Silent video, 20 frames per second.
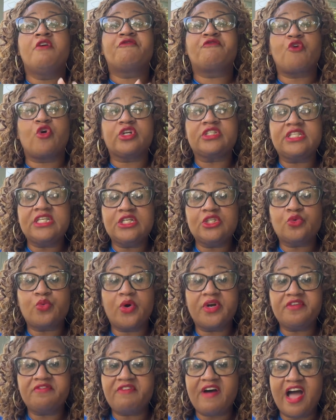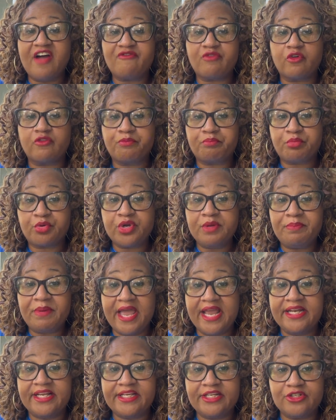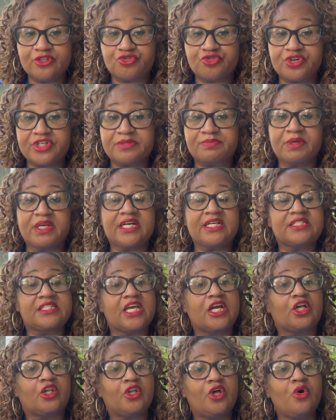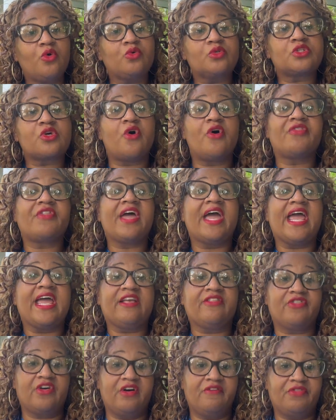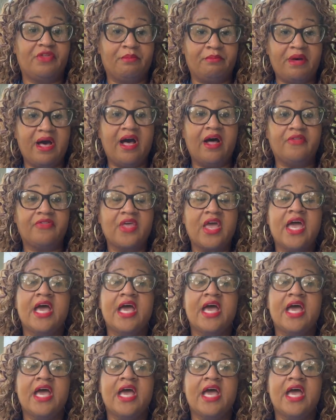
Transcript: $1,425 for prepaid interest because they closed on the 8th of the month.